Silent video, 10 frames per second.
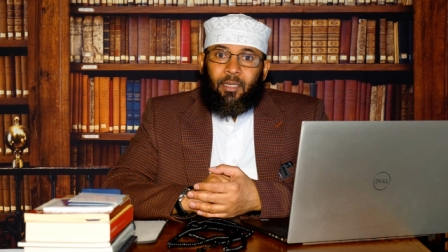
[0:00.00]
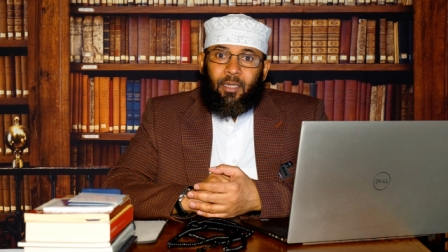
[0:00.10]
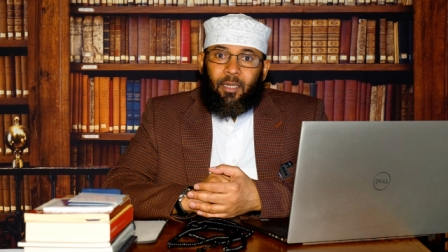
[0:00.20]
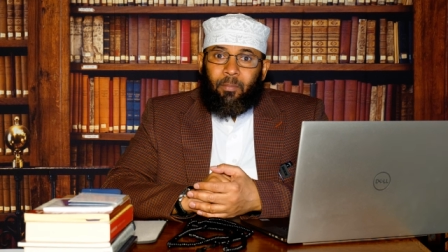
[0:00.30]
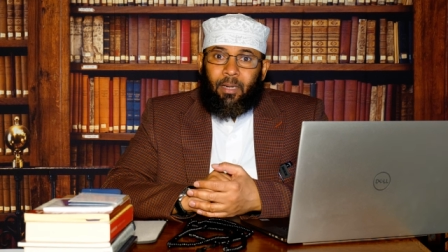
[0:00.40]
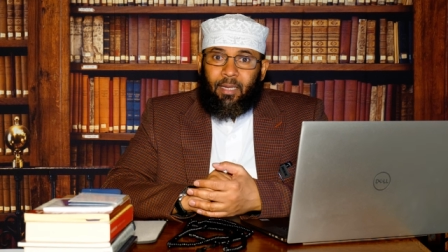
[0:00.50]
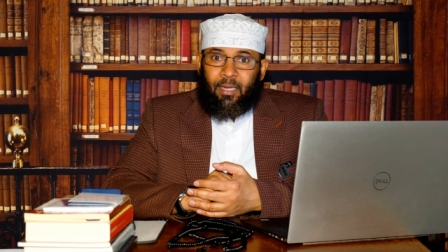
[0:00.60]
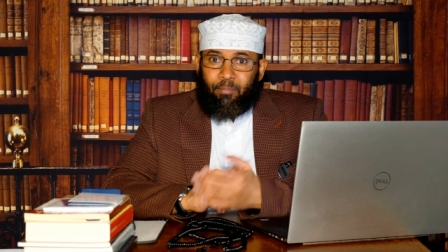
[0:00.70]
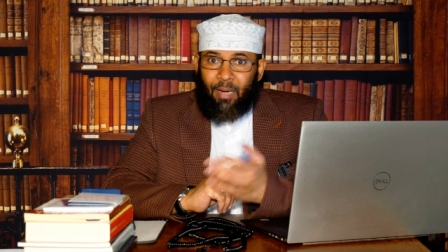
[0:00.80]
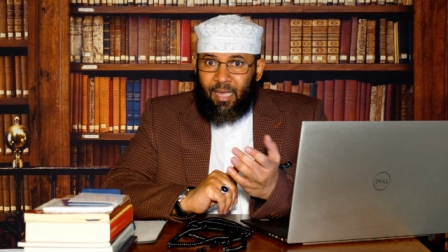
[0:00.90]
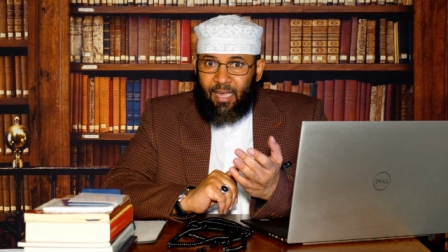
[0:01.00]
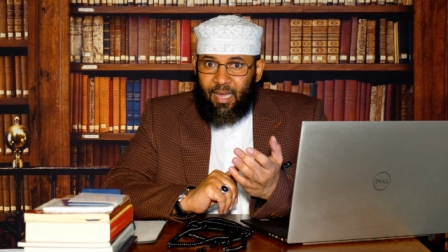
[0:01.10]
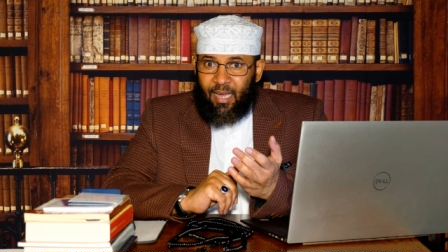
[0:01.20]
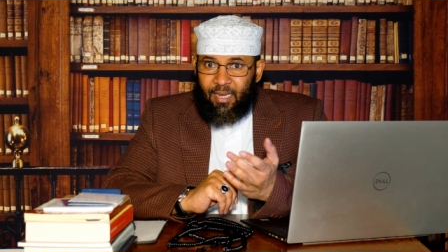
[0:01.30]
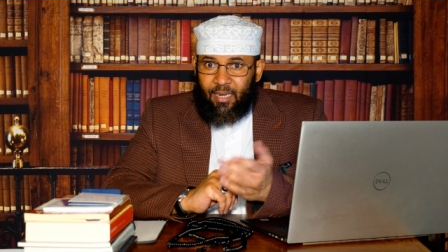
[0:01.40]
in my back
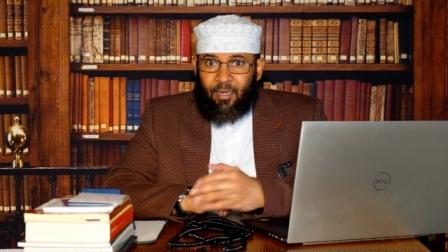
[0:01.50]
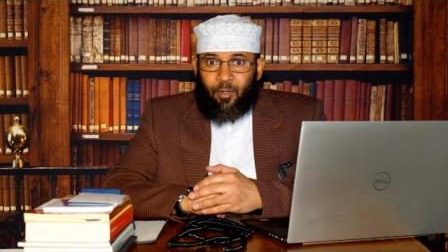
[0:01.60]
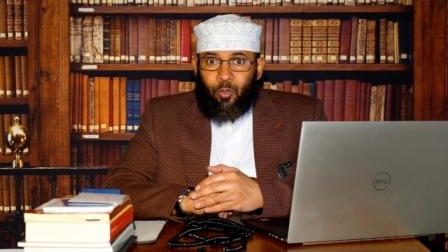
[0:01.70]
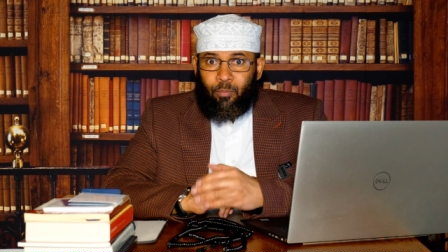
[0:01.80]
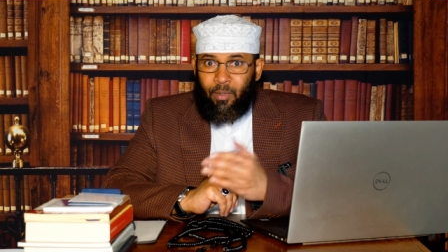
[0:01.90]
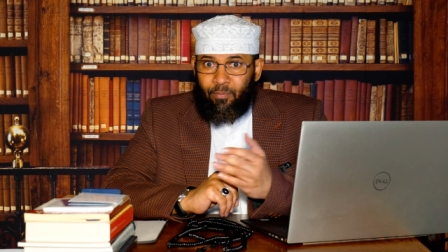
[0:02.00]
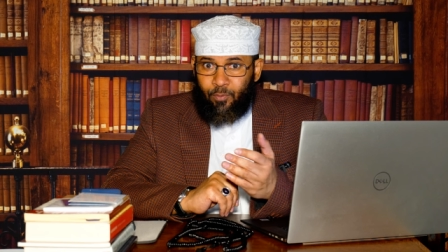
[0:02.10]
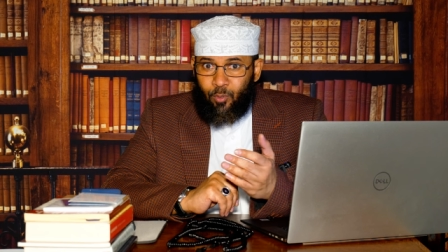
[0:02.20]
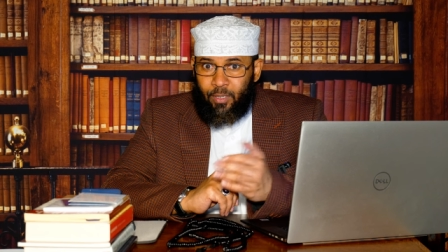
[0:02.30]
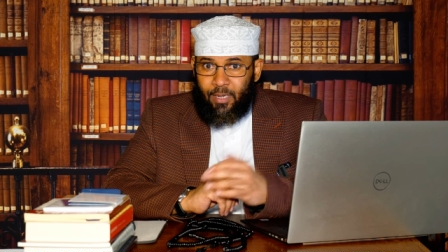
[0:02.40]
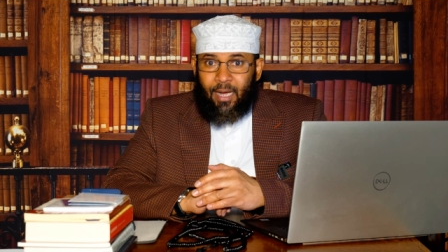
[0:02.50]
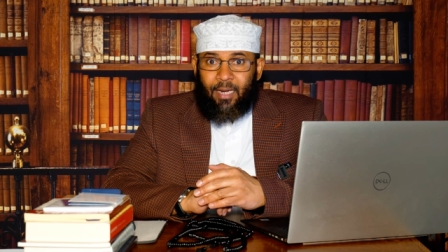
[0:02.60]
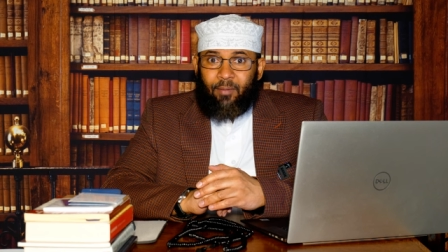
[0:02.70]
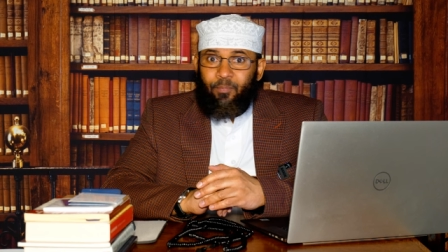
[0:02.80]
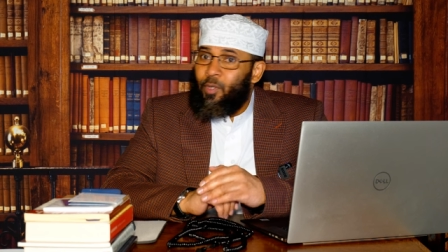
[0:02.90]
garden or in my front
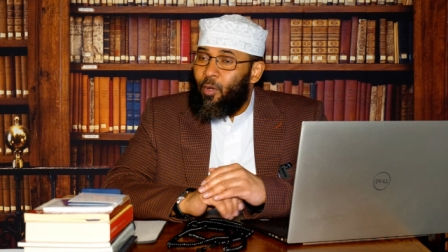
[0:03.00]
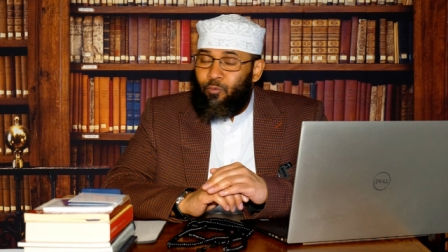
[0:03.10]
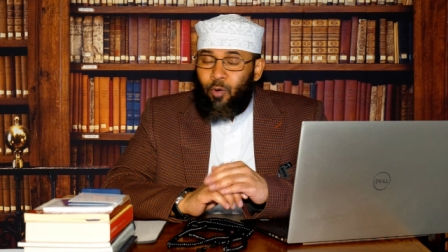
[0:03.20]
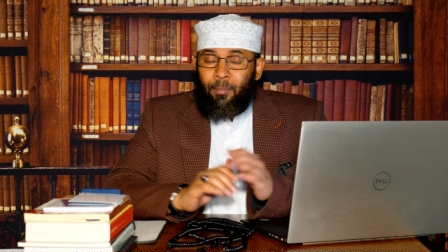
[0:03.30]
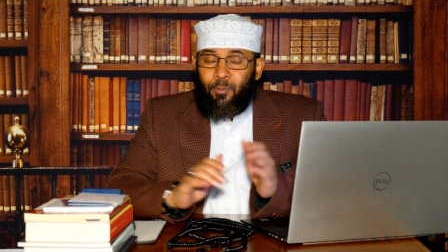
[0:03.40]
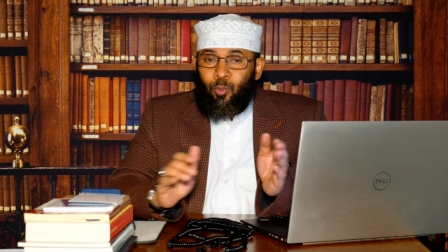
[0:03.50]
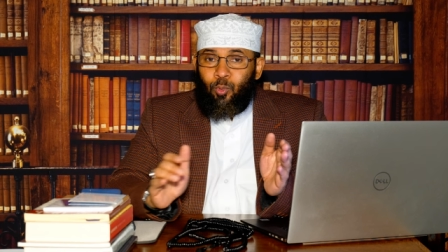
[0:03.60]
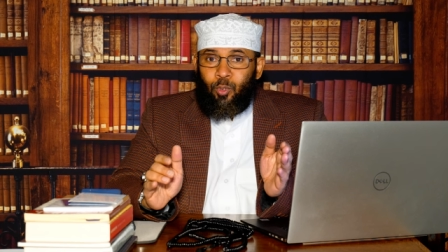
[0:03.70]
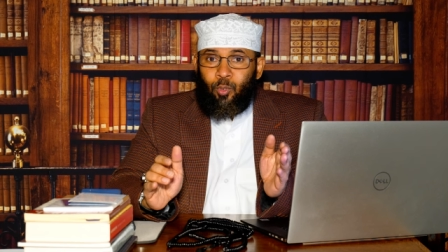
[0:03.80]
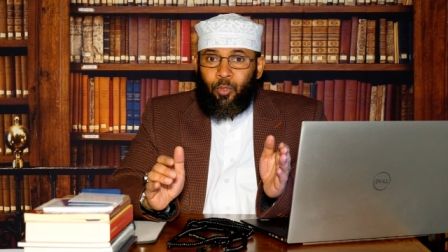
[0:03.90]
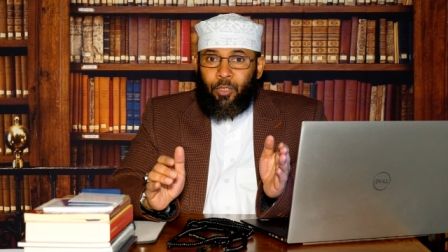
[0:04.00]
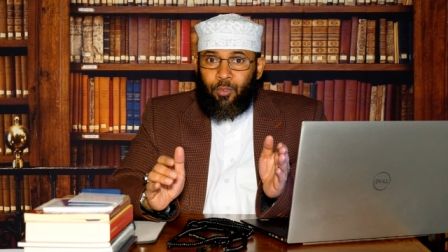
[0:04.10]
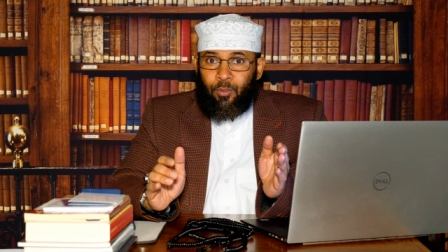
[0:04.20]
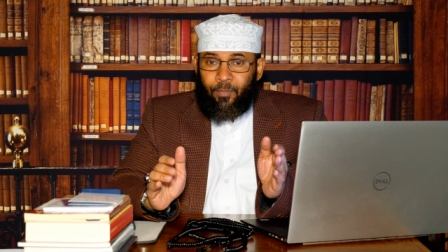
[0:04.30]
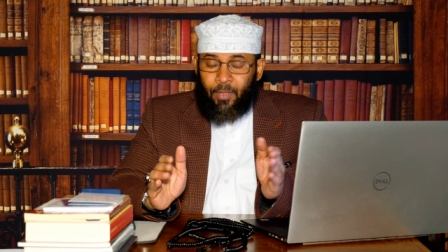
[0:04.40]
garden for absolutely no
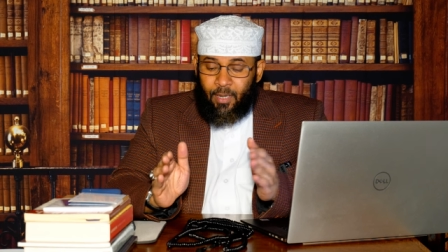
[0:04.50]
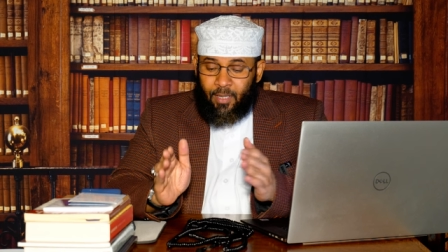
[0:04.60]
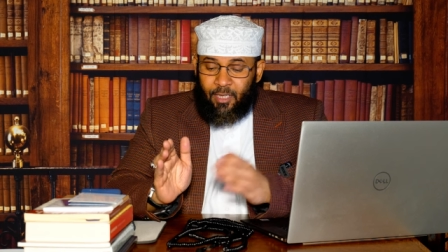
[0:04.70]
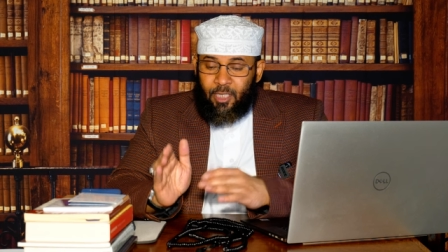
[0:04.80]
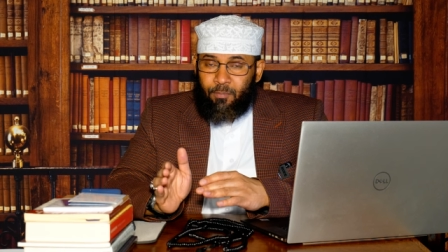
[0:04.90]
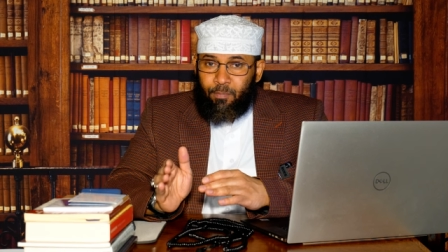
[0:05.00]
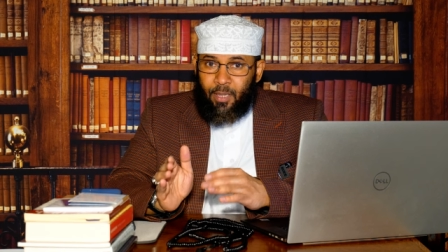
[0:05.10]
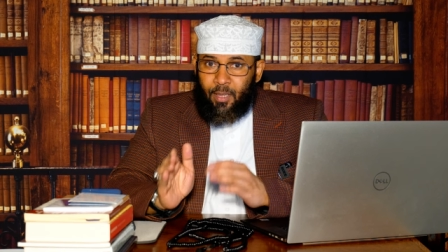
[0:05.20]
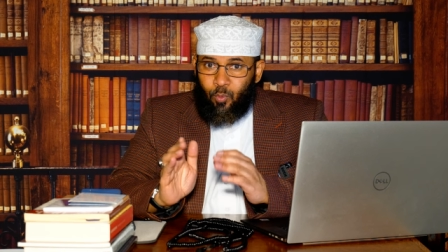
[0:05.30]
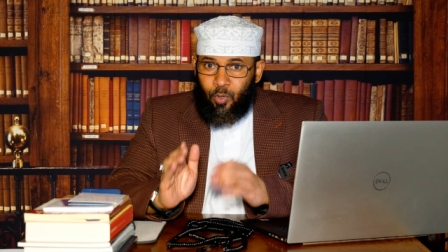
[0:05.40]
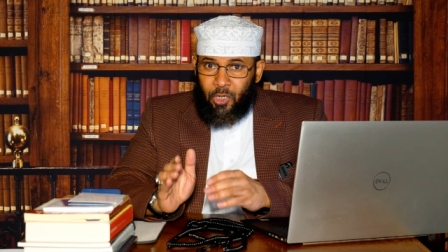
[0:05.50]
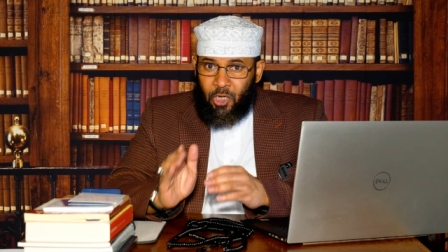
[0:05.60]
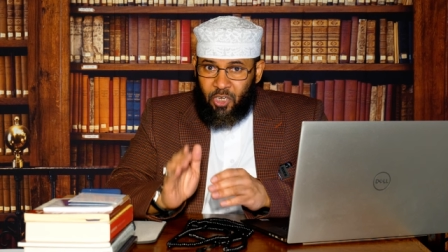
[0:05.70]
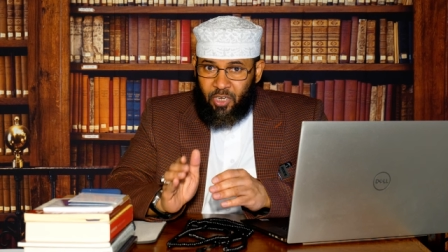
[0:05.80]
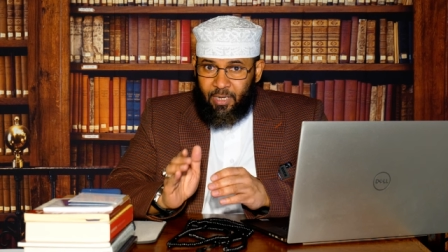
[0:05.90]
reason this brother what he
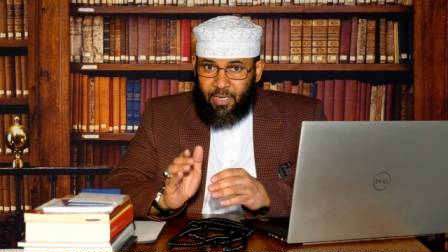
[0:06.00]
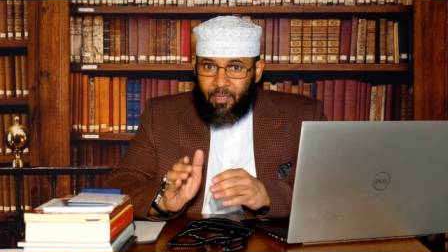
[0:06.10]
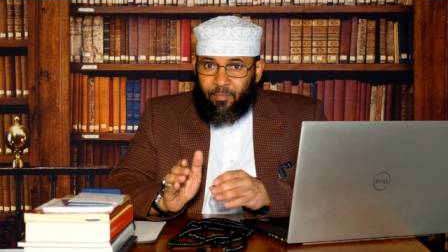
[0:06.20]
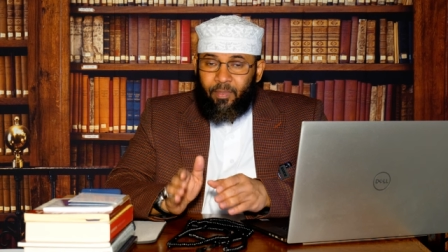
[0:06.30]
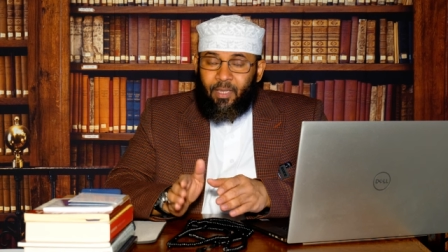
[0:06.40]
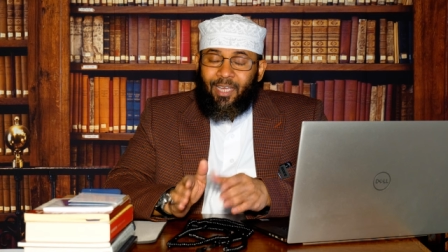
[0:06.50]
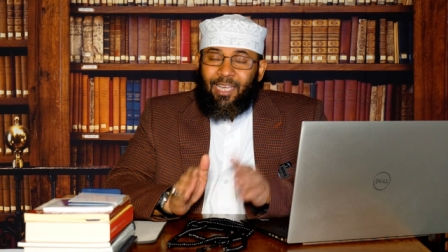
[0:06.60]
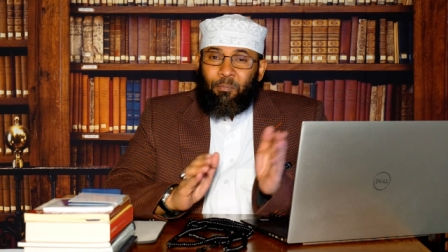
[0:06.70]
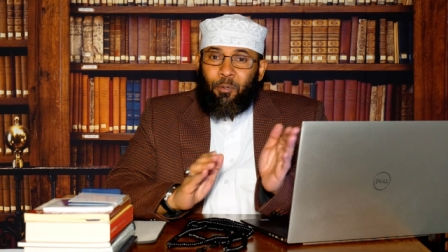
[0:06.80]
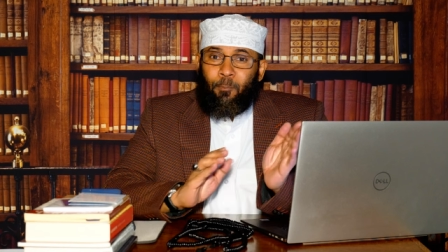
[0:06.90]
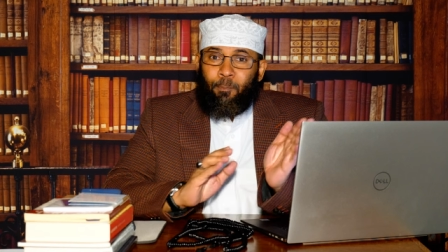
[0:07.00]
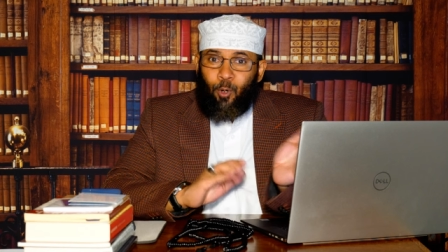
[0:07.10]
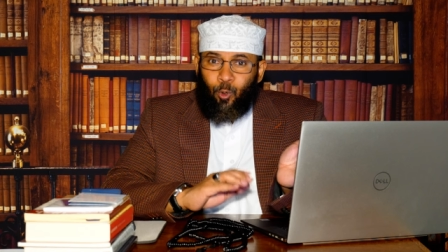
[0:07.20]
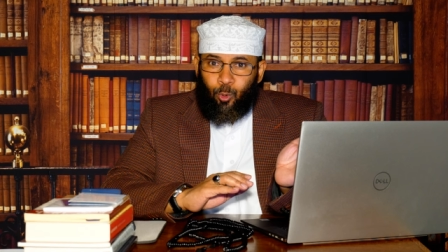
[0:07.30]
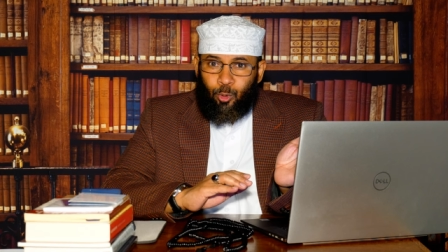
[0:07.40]
did he
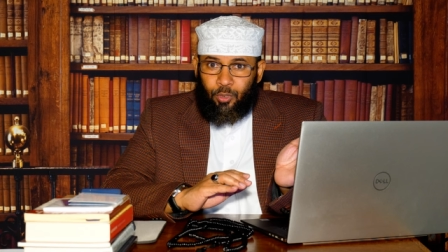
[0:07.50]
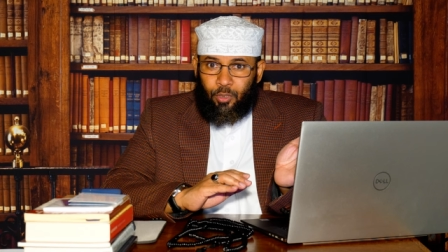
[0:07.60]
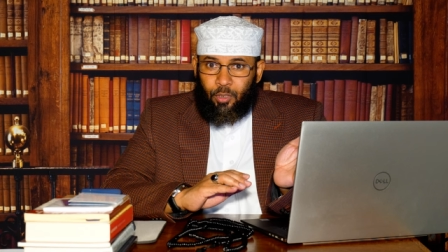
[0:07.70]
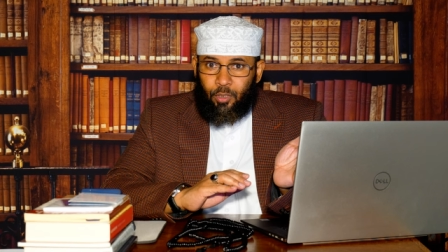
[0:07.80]
proposed